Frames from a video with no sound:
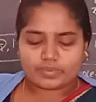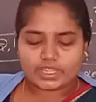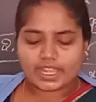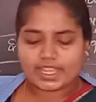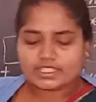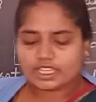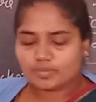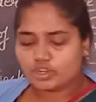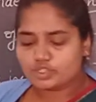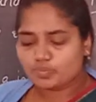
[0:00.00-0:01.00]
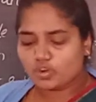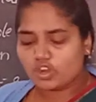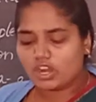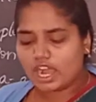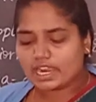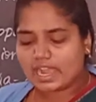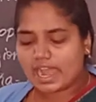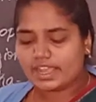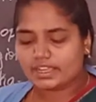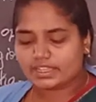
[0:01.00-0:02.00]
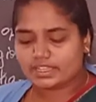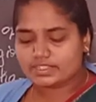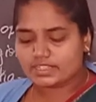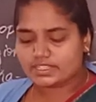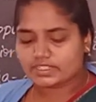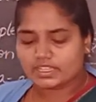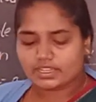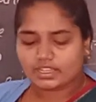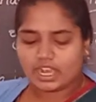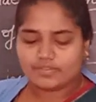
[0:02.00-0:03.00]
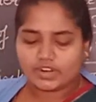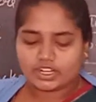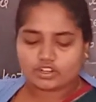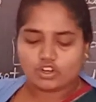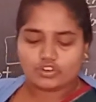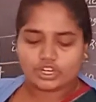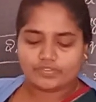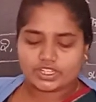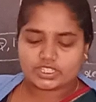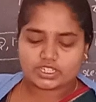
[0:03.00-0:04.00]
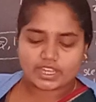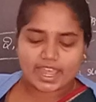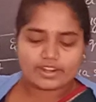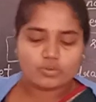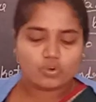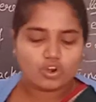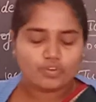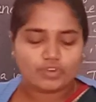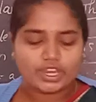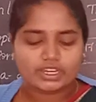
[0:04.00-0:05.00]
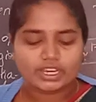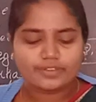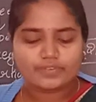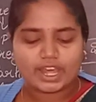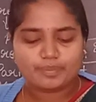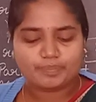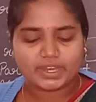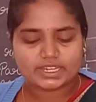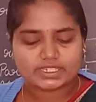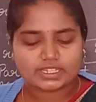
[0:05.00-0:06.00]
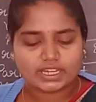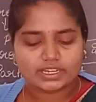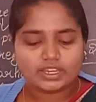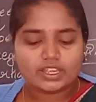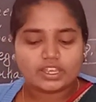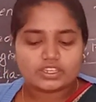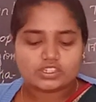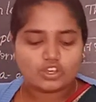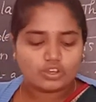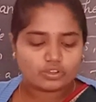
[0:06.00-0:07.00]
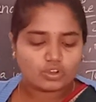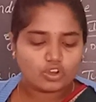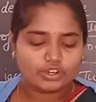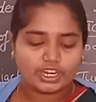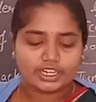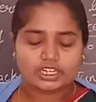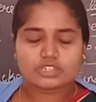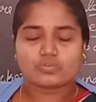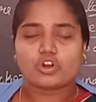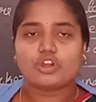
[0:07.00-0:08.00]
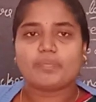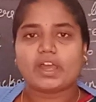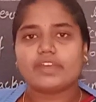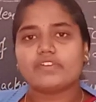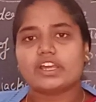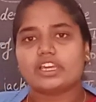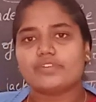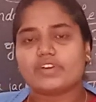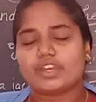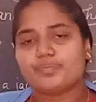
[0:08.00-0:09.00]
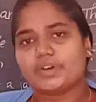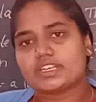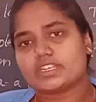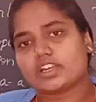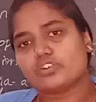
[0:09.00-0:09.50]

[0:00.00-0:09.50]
The Eskimos bowl or kayak is a skin-covered pony which can hold only one person. So pony it is held by only one person.